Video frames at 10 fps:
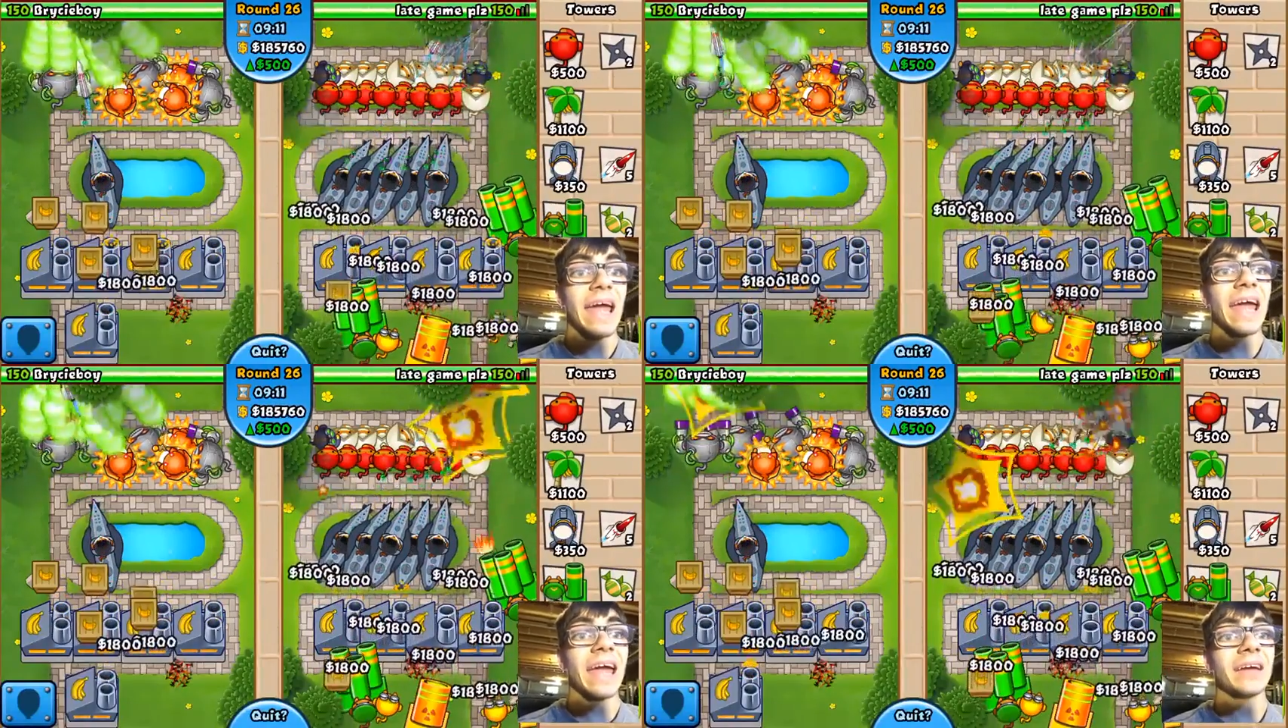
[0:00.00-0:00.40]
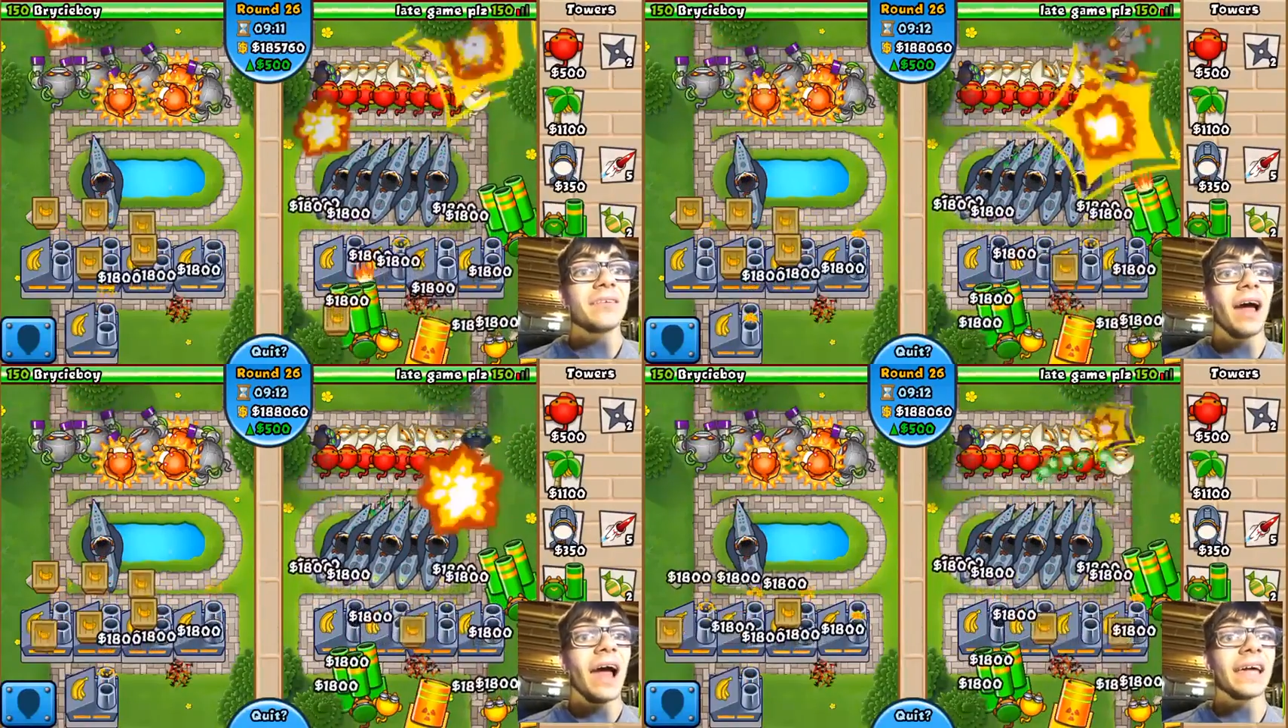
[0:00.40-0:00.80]
and
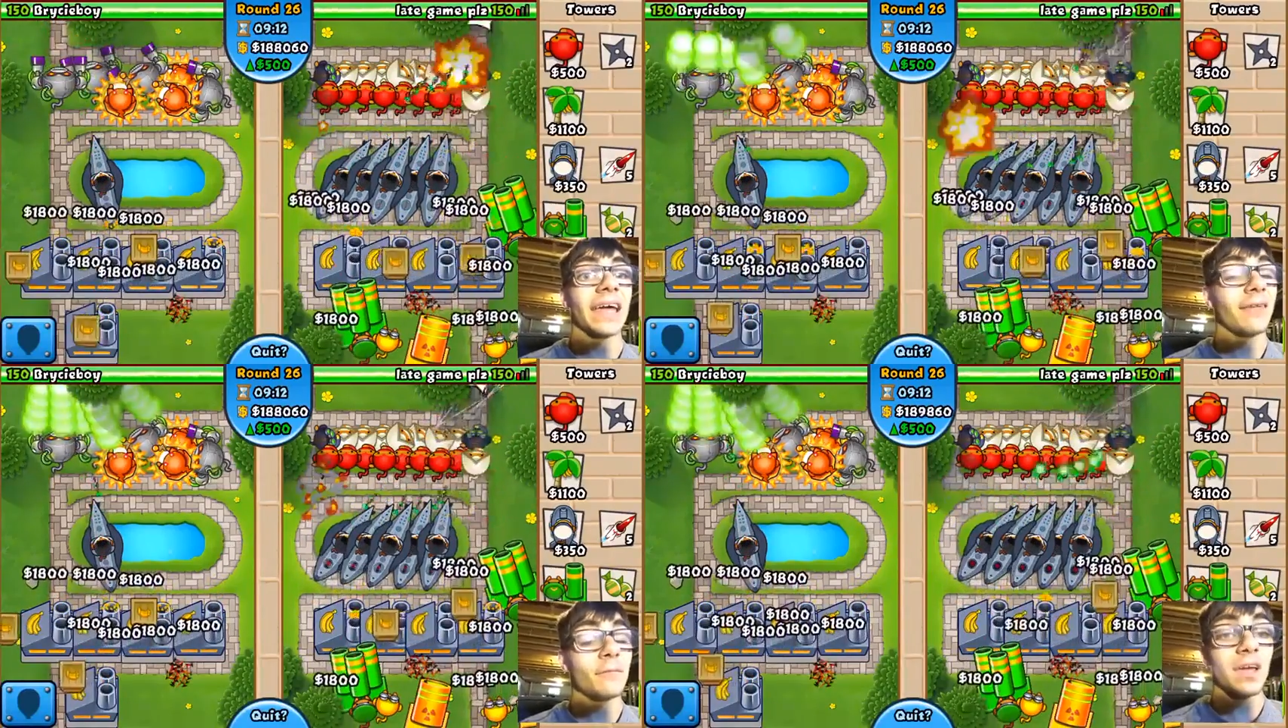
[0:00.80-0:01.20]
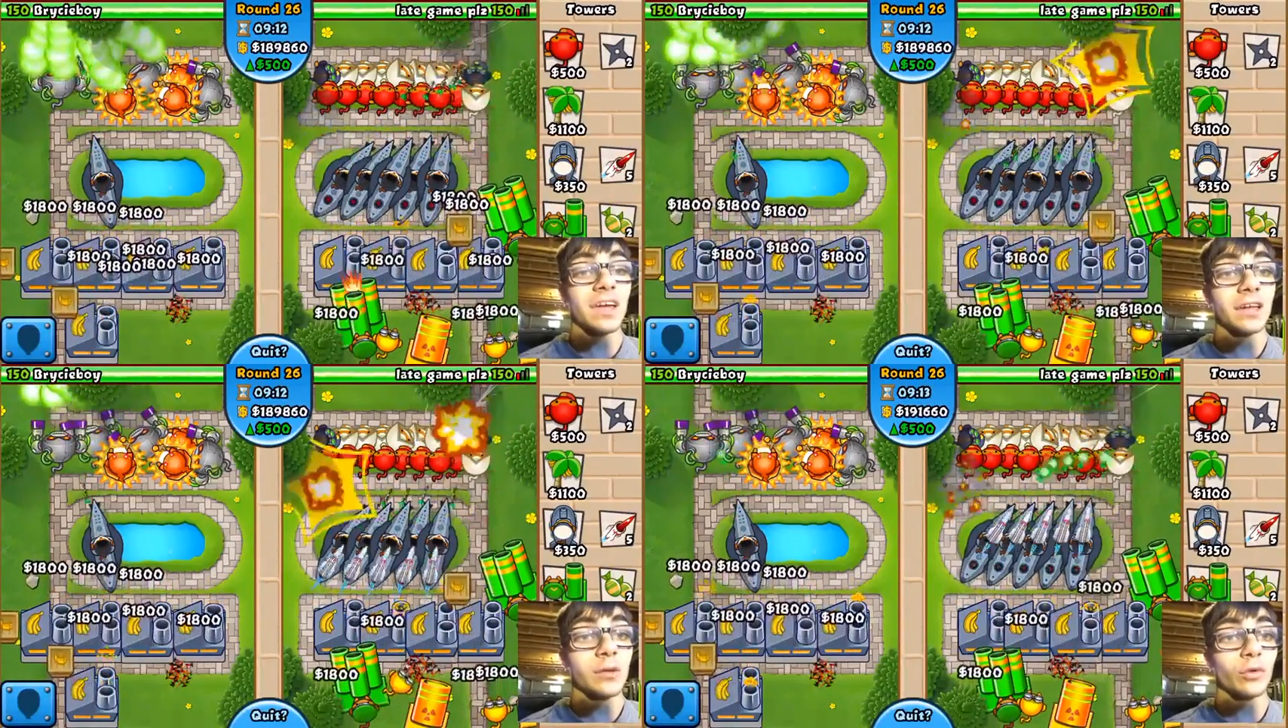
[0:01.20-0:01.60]
I can't make
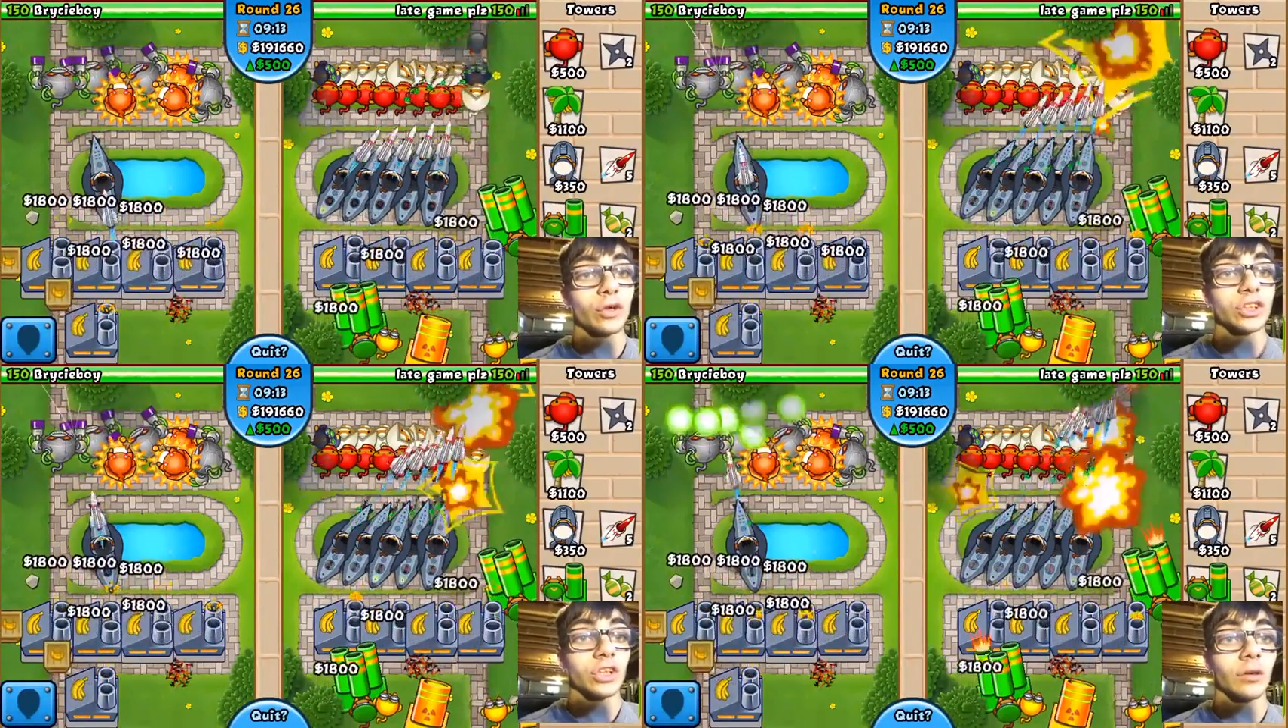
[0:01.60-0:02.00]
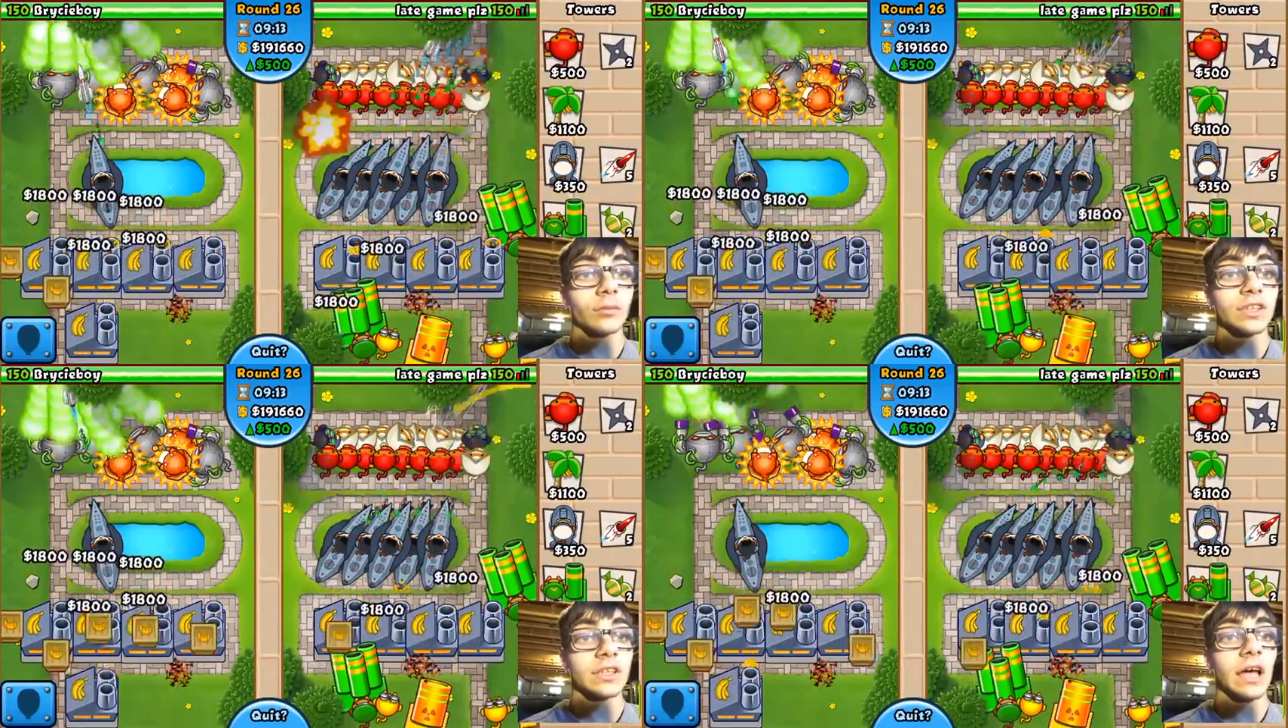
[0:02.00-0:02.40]
any more
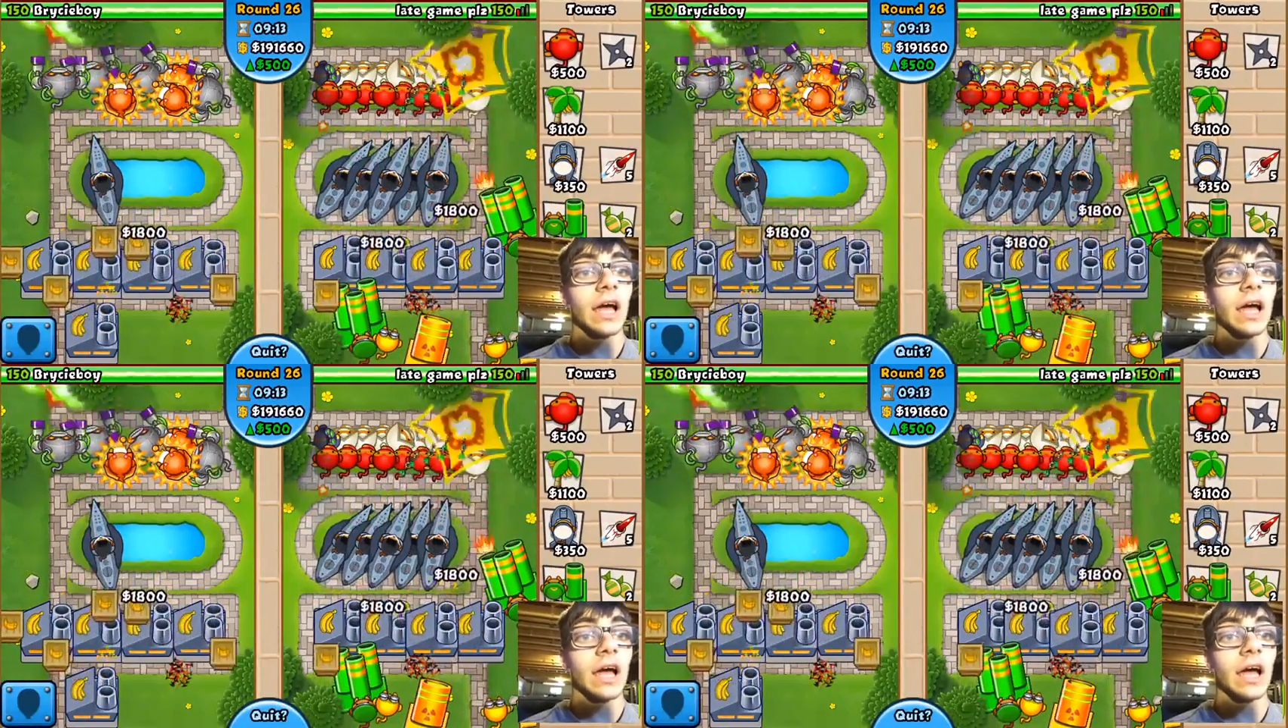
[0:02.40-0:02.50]
subs.